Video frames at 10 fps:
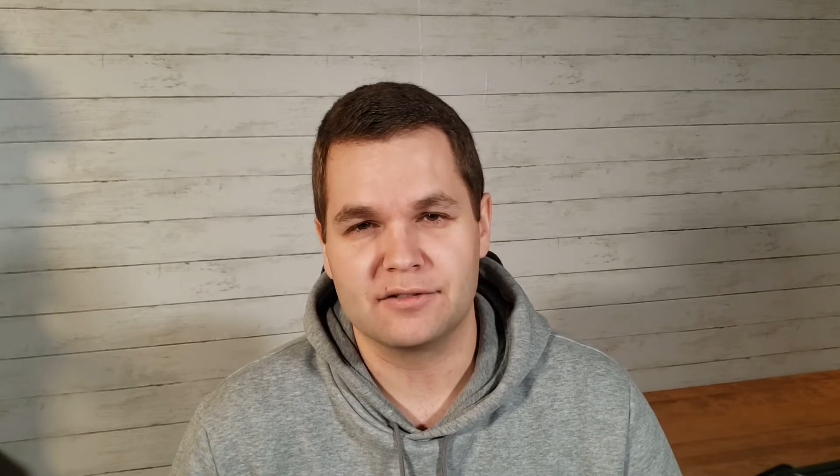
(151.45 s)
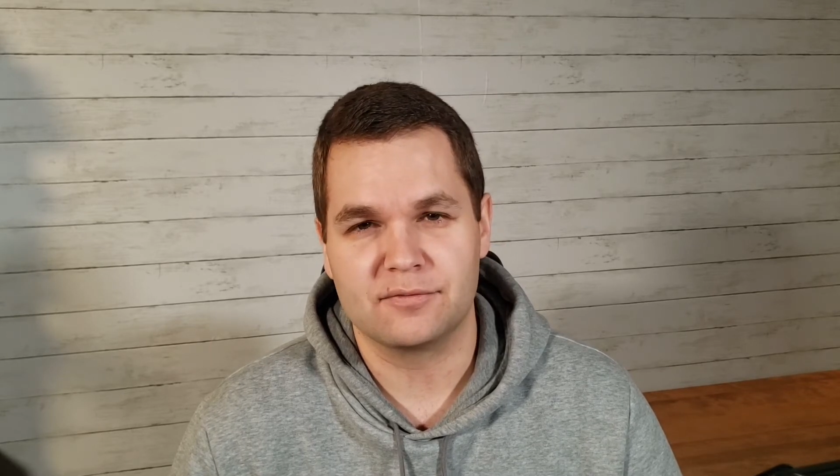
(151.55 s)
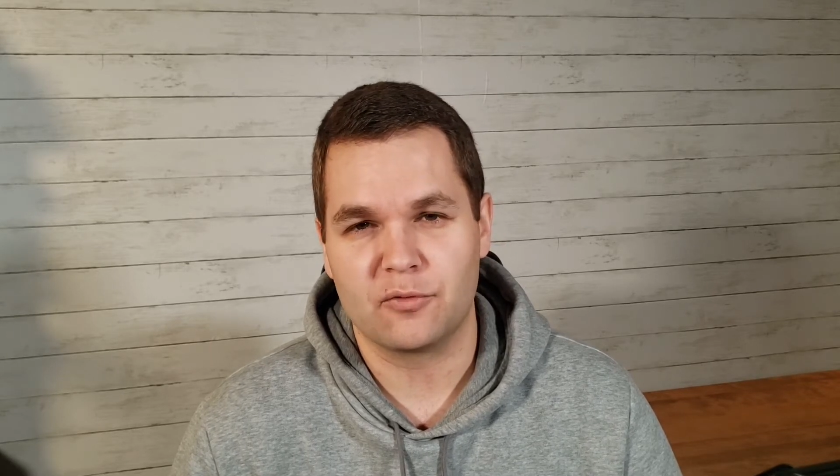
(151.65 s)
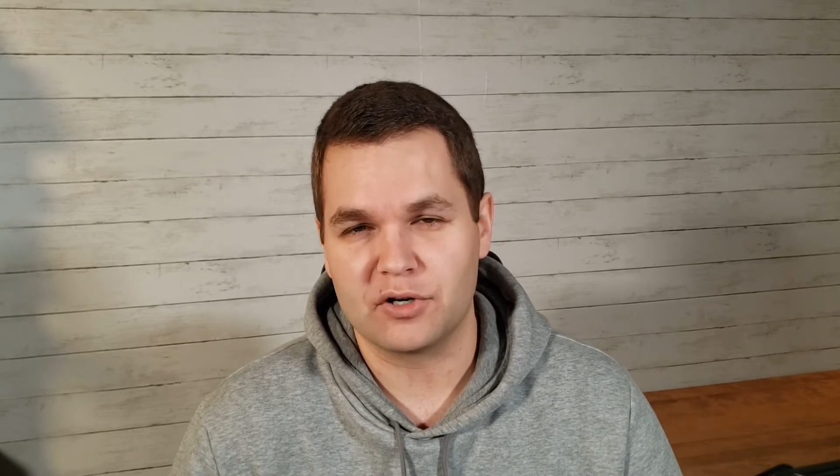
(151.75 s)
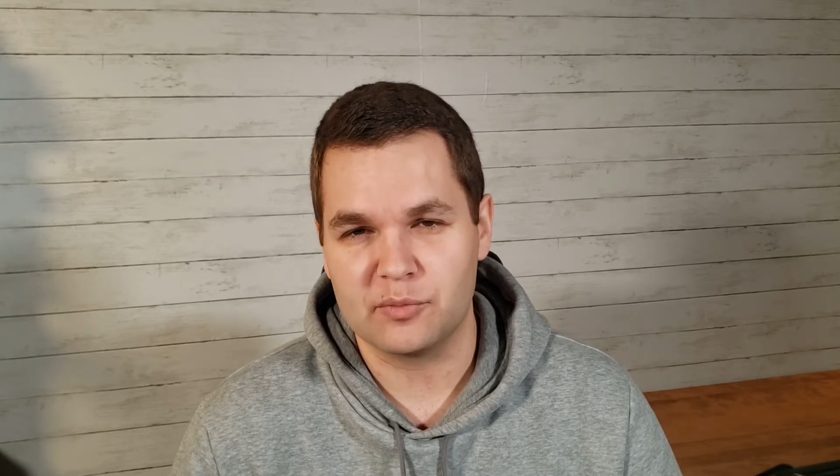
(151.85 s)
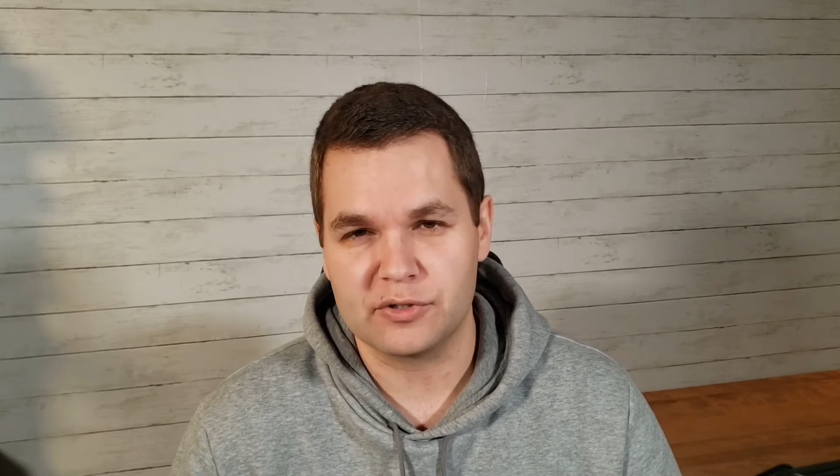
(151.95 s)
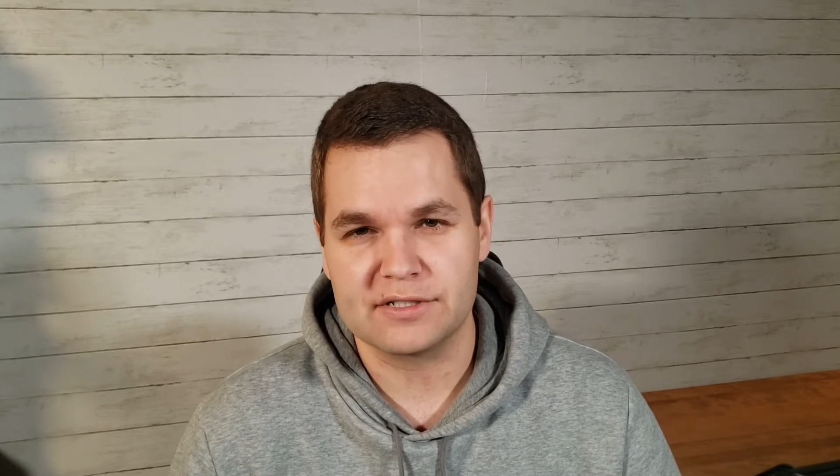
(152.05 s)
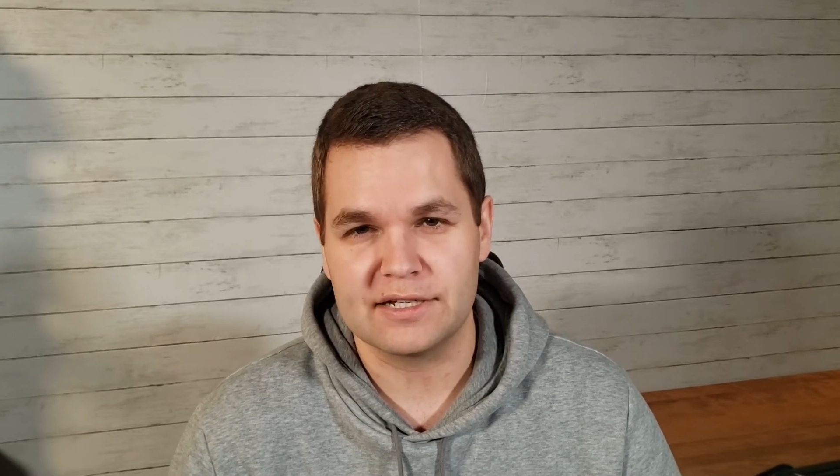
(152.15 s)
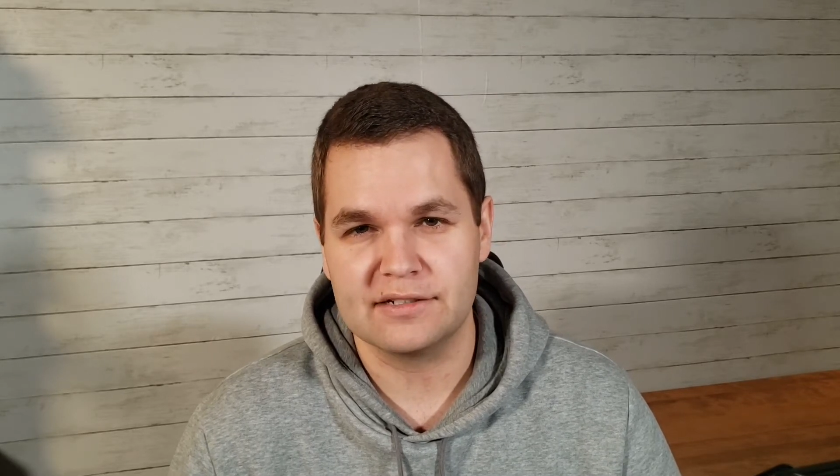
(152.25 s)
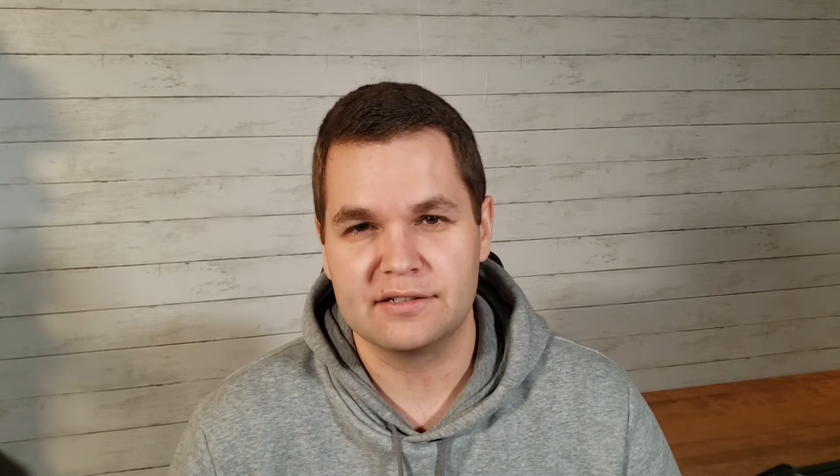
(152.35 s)
as forty
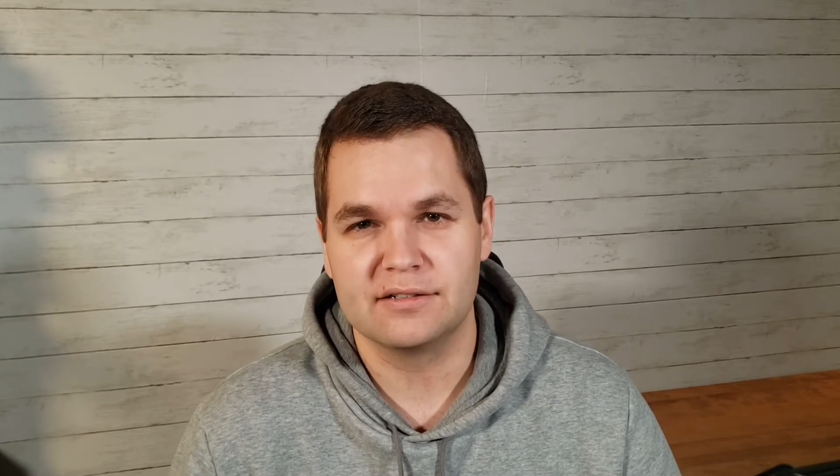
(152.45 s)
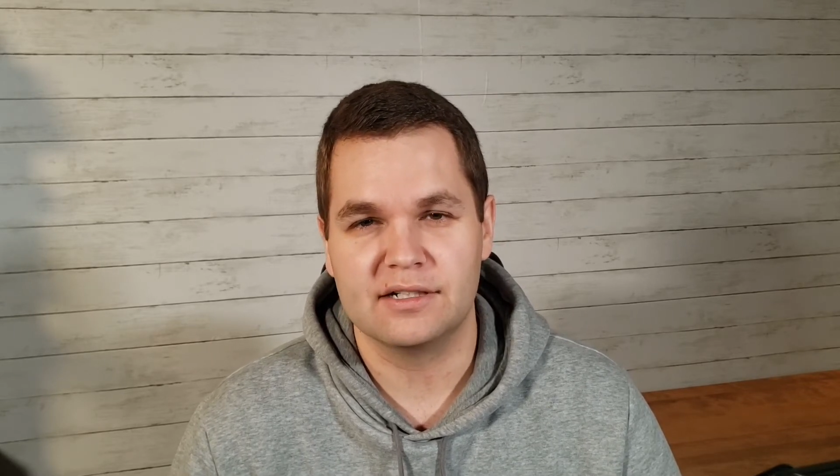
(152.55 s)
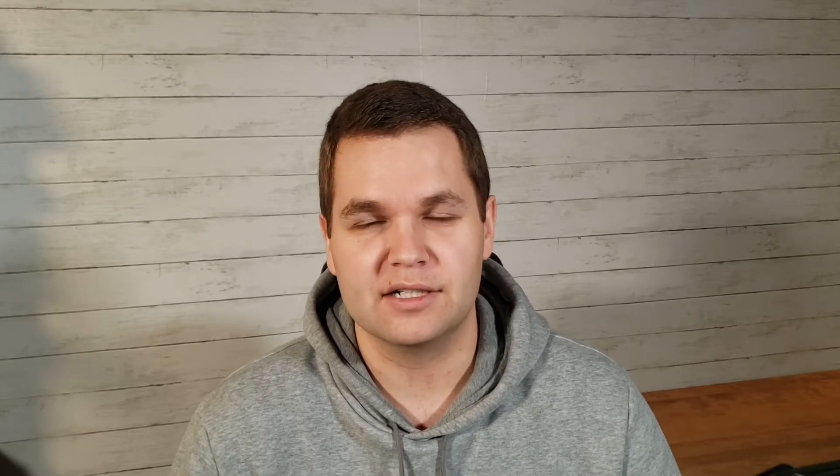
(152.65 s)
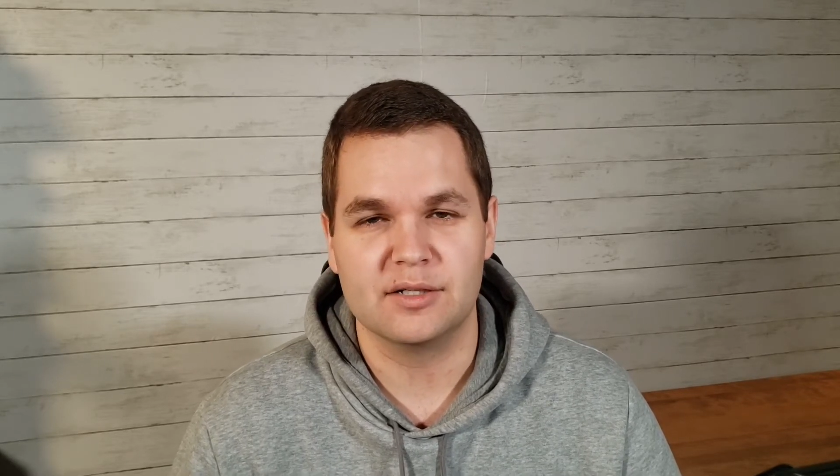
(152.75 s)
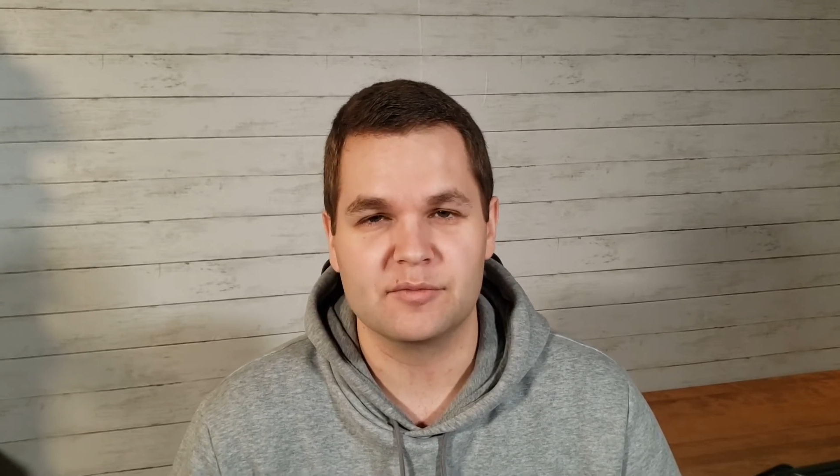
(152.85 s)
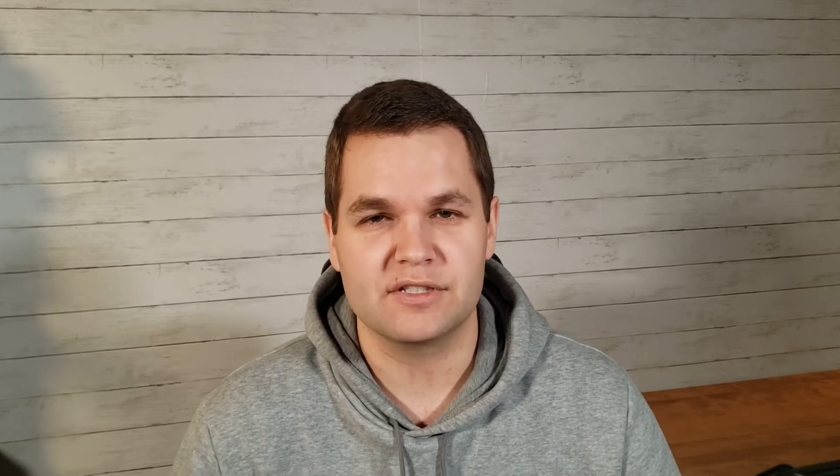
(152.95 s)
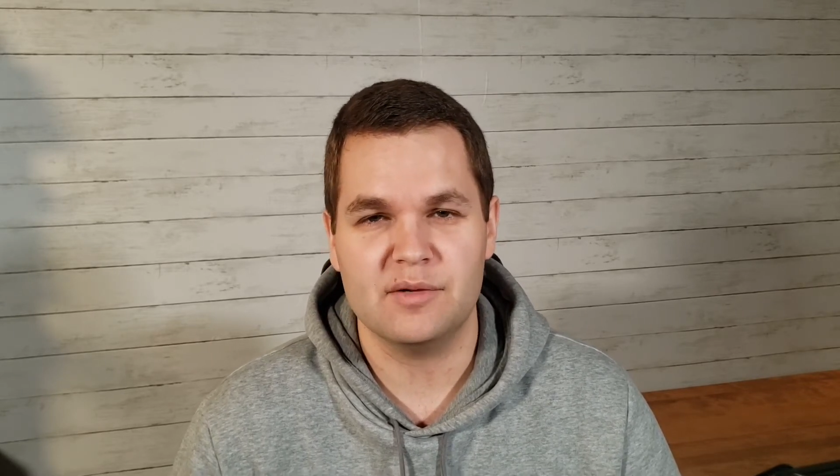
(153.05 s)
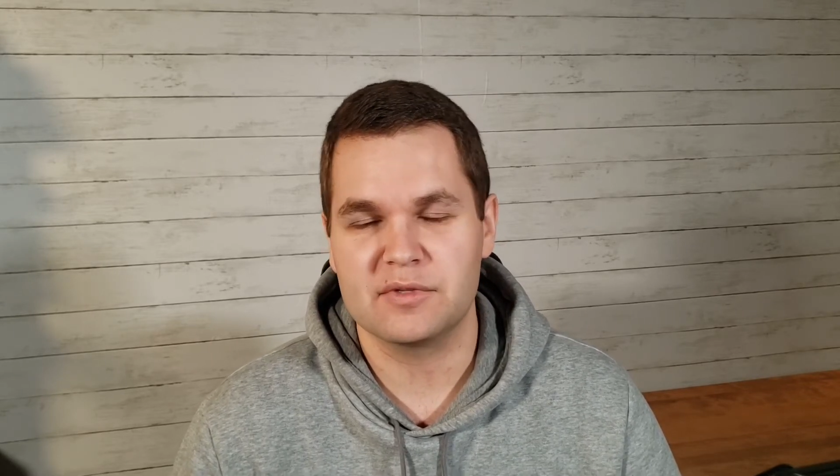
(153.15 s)
percent, um, some